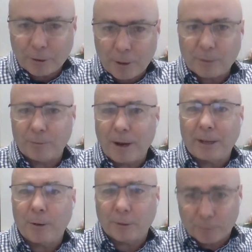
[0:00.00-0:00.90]
in terms of the
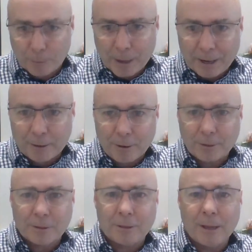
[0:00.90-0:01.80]
running costs and repair
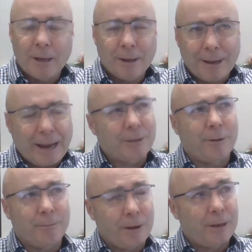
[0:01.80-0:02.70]
costs,
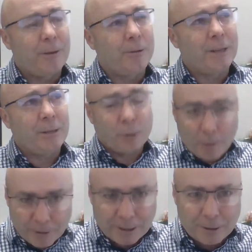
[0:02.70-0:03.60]
running costs and
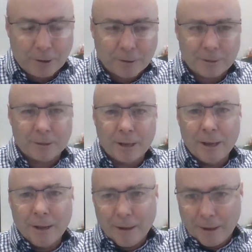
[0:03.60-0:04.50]
servicing costs
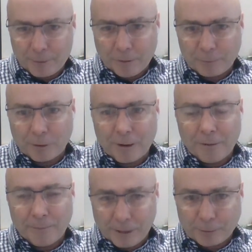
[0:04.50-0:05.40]

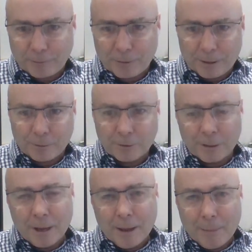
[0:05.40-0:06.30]
of electric vehicles.
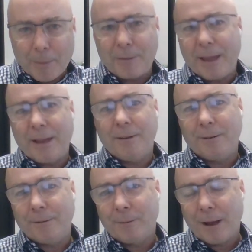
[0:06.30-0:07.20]
But
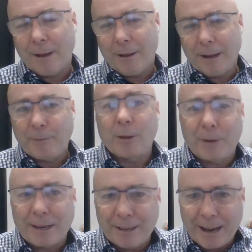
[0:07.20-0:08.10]
then every time
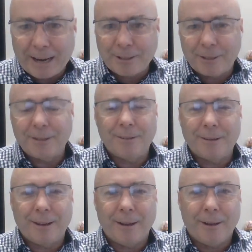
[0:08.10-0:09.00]
you get in an accident,
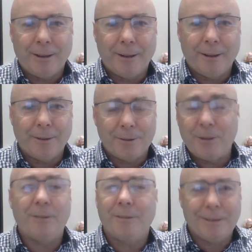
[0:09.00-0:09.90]

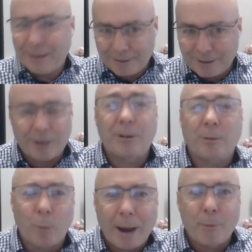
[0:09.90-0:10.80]
it
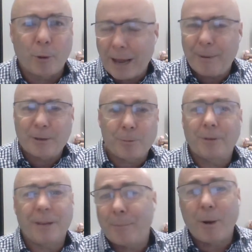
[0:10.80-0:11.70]
does way more damage,
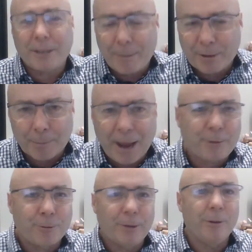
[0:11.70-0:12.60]
because then it might damage the
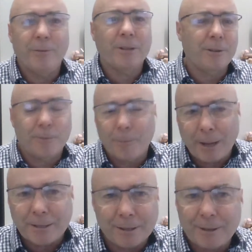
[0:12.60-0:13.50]
battery, and all of a sudden you're
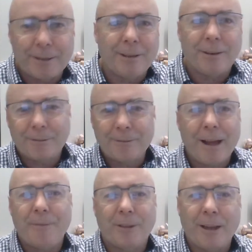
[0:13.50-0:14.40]
replacing the
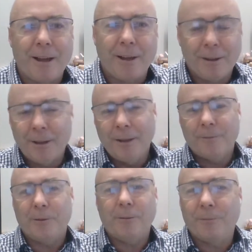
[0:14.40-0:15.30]
half the car
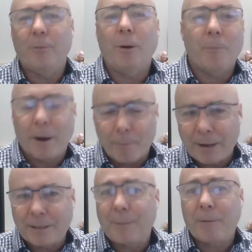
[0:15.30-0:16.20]
for what might have
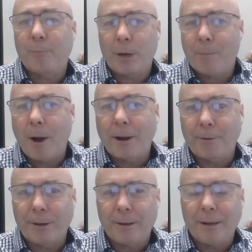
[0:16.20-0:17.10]
been something pretty
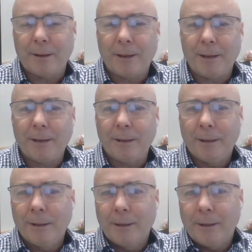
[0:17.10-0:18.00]
minor in
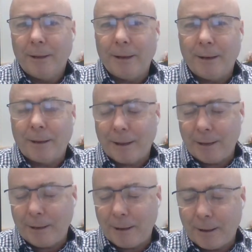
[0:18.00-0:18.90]

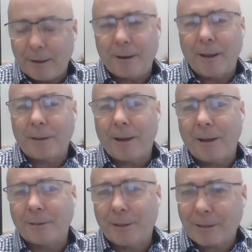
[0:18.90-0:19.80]
another
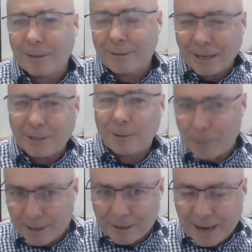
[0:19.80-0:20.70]
car. So that's sort of
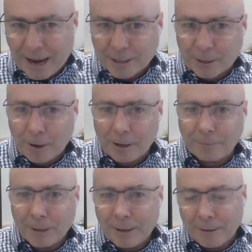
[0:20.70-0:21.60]
been the downside
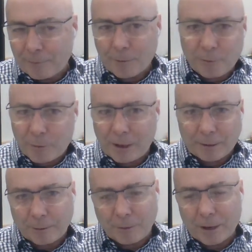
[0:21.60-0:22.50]
from the
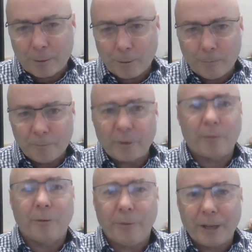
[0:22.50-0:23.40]
electric vehicle for
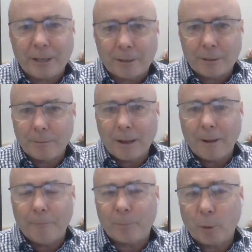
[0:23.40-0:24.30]
fleets
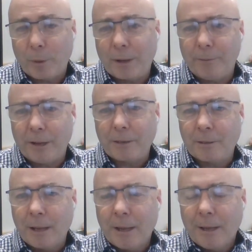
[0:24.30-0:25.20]
or bigger
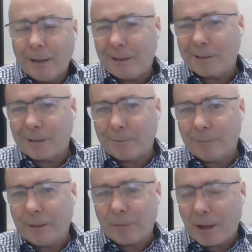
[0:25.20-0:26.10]
fleets. Is that
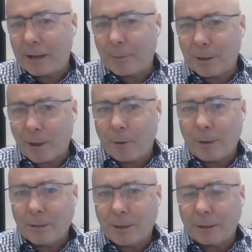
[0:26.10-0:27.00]
if the argument though
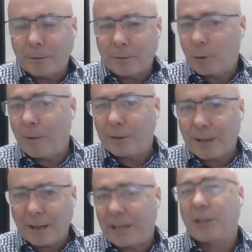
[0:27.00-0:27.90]
is that driverless
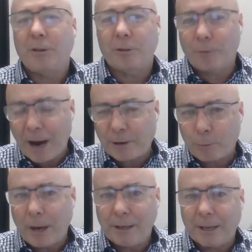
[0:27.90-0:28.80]
cars actually just
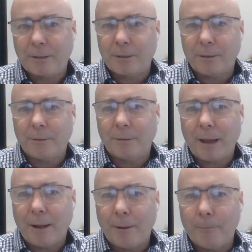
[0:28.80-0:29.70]
crash way less than
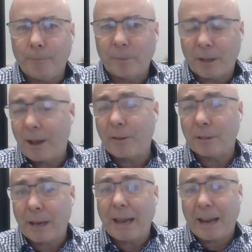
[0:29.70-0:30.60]

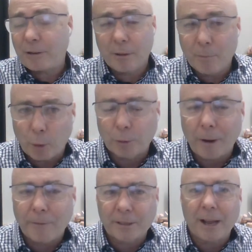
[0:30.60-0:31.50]
others, and actually the more
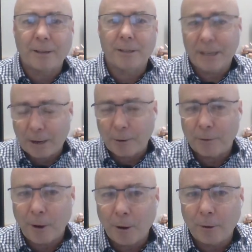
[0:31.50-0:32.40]
driverless cars you get on
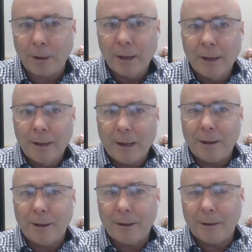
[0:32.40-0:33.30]
the road,
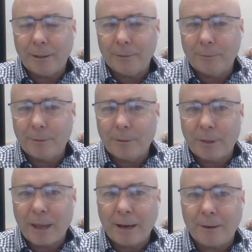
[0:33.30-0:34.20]

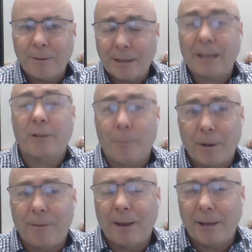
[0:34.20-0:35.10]
then there's actually a
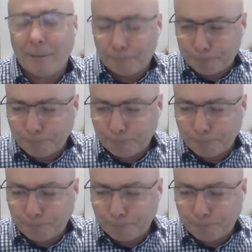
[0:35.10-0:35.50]
bit of a